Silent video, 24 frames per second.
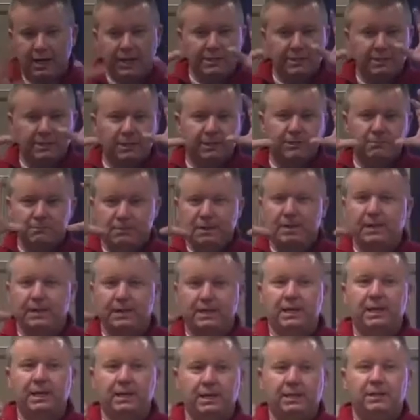is this big
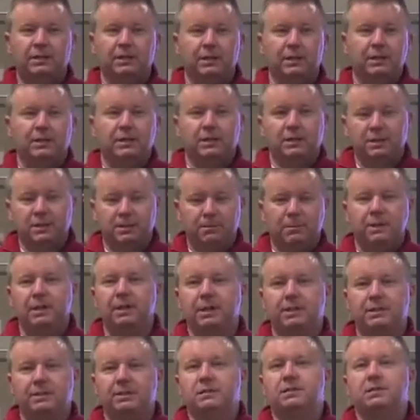thing, the
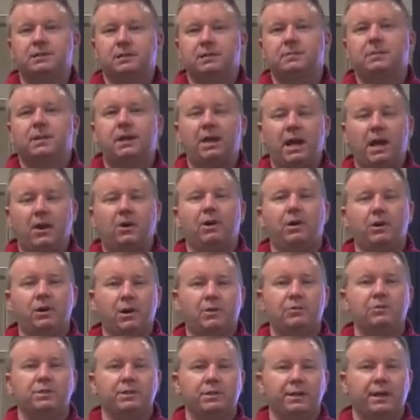big system and how it
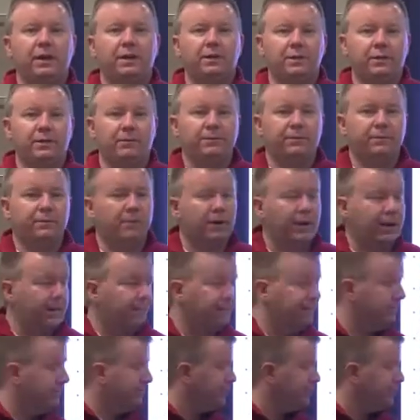goes together, right?